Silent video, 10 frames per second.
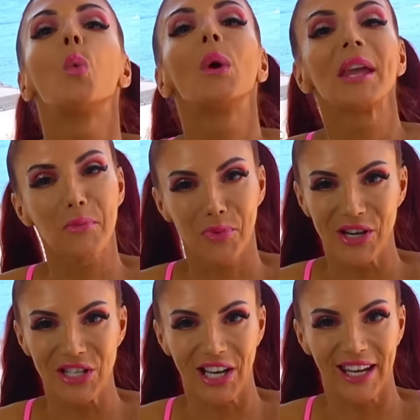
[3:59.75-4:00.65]
We
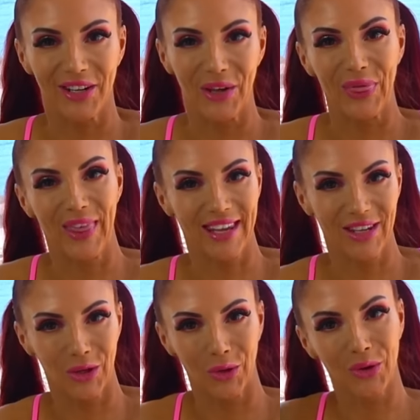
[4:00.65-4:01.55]
appreciate you.
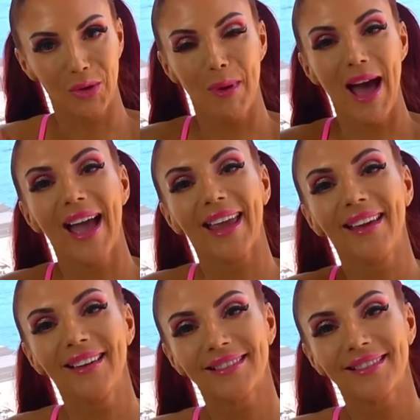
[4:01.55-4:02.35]
Thank you. Goodbye.